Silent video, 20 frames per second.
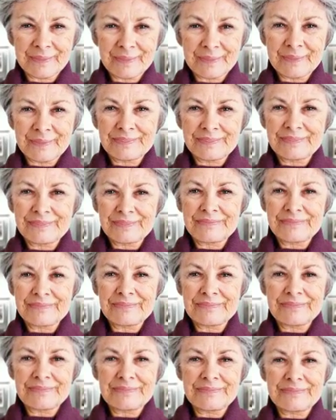4.
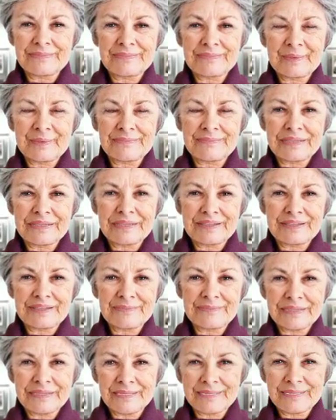Your
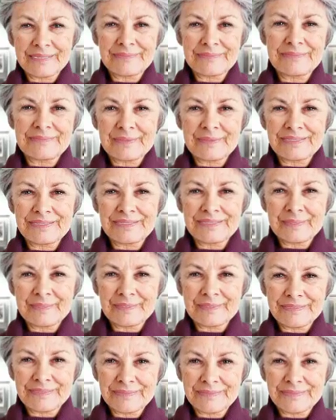belly button may
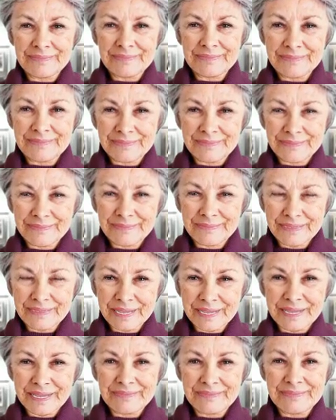protrude.
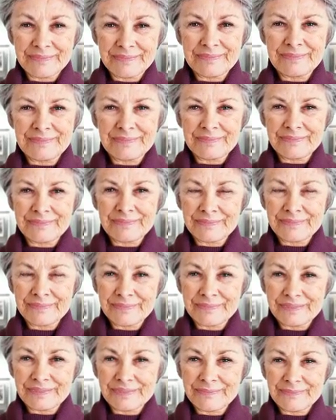5.
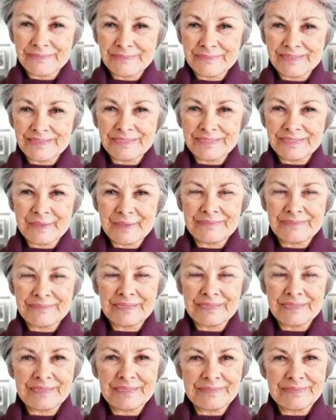The baby
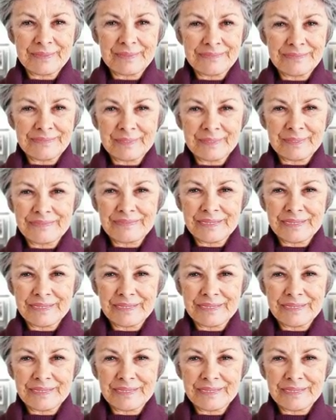dropping or